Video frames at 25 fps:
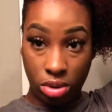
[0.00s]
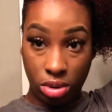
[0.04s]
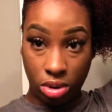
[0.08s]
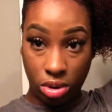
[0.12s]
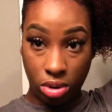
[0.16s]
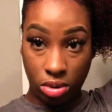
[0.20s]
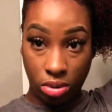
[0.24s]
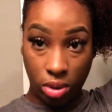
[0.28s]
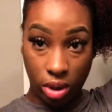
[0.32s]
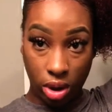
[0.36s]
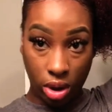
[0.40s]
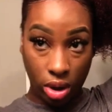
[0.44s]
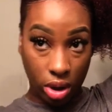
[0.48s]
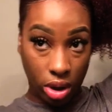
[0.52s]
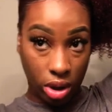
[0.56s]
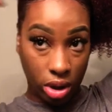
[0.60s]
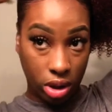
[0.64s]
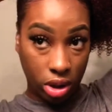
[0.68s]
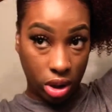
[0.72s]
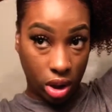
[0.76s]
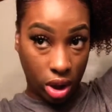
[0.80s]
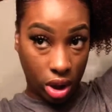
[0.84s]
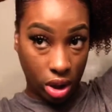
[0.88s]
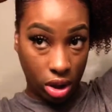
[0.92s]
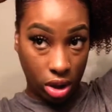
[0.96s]
to where
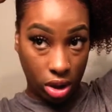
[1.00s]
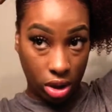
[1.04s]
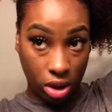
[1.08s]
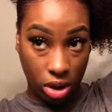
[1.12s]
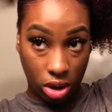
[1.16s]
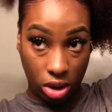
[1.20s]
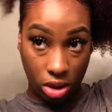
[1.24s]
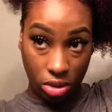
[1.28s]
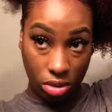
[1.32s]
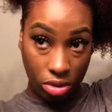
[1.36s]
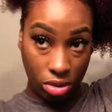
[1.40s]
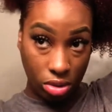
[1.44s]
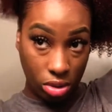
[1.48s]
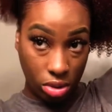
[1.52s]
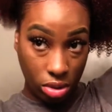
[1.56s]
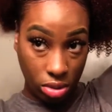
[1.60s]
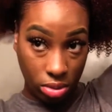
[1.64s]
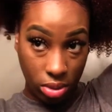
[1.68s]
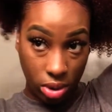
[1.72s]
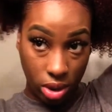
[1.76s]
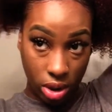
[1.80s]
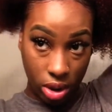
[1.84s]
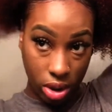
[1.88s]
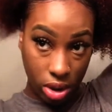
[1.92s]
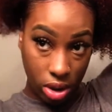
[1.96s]
it's like a cute little
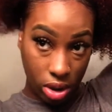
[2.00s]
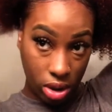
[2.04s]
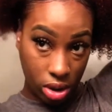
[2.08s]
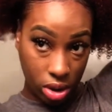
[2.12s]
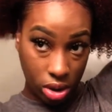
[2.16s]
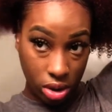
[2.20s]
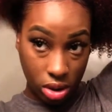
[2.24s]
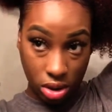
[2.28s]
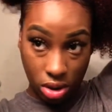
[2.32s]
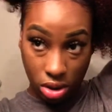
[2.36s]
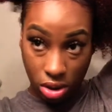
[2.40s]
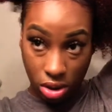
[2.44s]
bun,